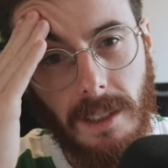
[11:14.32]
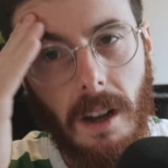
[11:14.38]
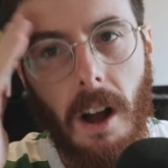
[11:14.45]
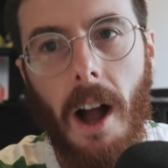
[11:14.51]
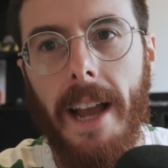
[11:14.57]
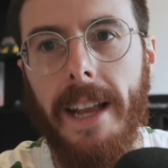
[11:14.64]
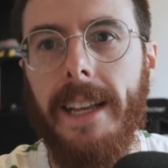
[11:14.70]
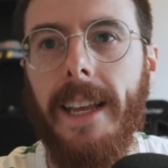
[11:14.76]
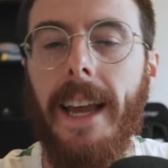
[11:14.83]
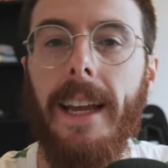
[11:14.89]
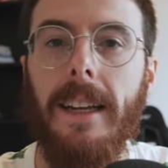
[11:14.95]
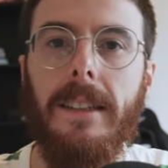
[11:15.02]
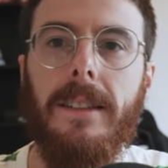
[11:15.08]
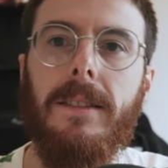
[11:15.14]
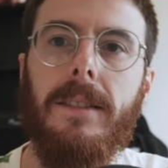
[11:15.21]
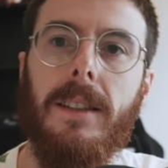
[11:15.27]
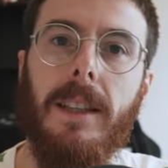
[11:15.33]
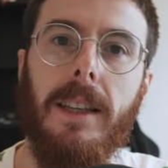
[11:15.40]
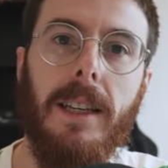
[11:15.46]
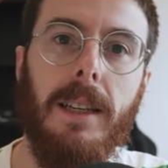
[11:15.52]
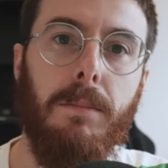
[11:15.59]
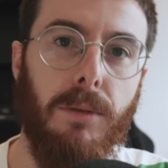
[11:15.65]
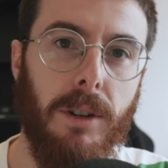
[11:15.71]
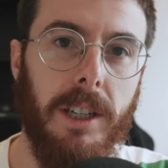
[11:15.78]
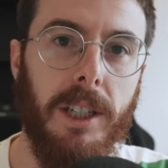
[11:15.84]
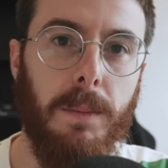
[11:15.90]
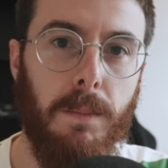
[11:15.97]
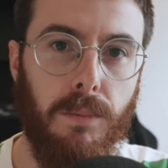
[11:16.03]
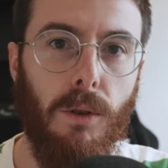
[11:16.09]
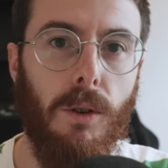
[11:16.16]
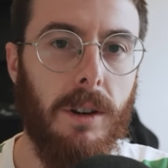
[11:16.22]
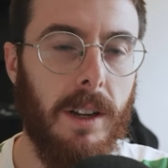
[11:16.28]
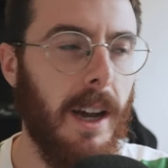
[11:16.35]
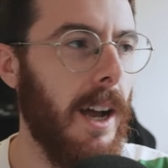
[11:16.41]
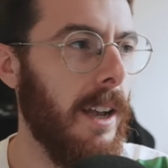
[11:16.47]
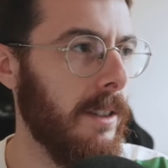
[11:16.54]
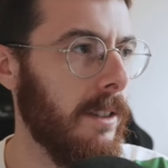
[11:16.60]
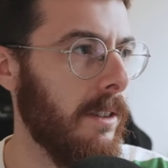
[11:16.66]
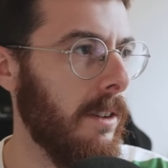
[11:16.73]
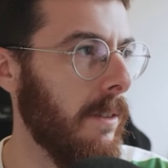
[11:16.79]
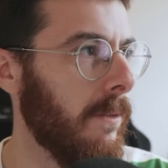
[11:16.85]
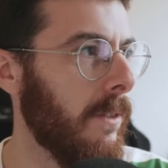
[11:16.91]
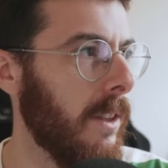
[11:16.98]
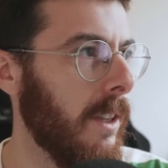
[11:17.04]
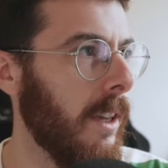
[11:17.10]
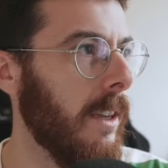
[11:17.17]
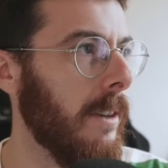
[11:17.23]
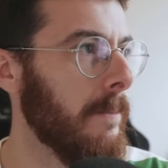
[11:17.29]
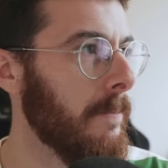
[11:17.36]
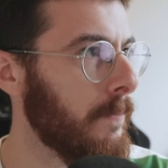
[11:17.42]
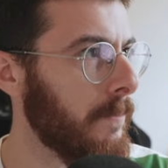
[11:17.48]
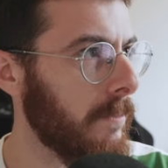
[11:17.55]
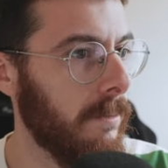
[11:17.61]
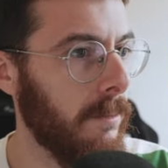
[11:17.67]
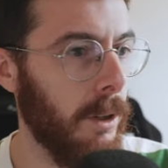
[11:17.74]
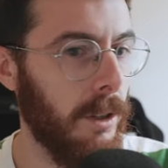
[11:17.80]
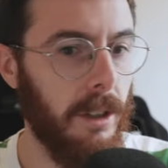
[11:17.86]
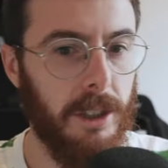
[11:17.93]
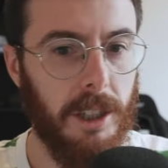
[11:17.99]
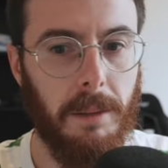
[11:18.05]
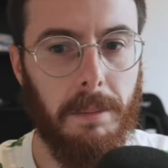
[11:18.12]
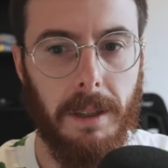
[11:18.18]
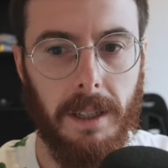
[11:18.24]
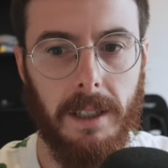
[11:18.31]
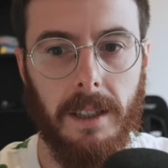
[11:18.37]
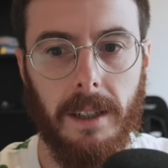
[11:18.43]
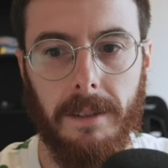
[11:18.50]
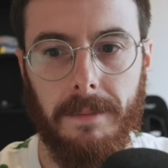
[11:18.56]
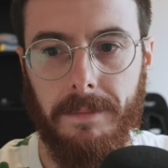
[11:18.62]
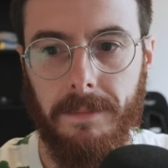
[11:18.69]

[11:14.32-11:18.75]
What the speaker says: I get the British broadcast of the MotoGP here.